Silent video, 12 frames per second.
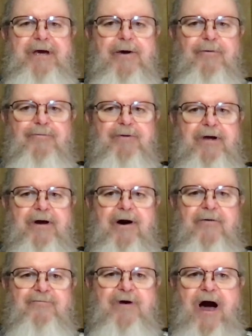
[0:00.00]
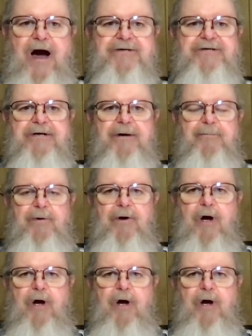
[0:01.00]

guilty of gossip,